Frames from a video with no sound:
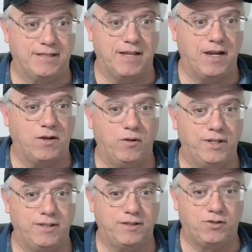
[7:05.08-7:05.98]
cycle
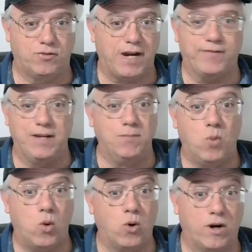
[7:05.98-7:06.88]
is drafting
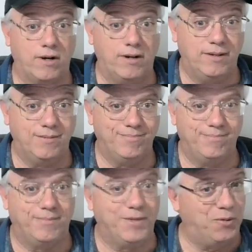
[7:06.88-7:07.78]
more
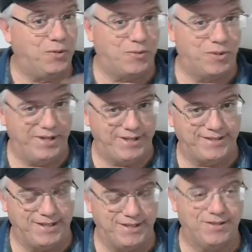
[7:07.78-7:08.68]
than what we're
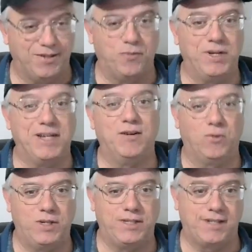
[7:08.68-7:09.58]
listing so that we can
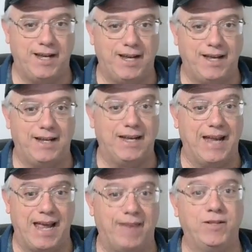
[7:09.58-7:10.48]
always stay ahead and
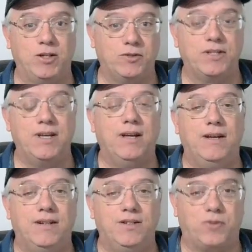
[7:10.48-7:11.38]
have those
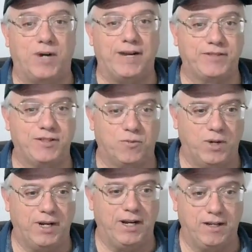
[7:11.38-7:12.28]
drafts
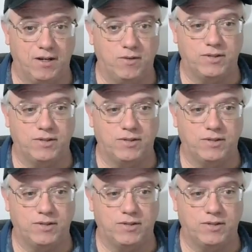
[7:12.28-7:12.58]
ready to go.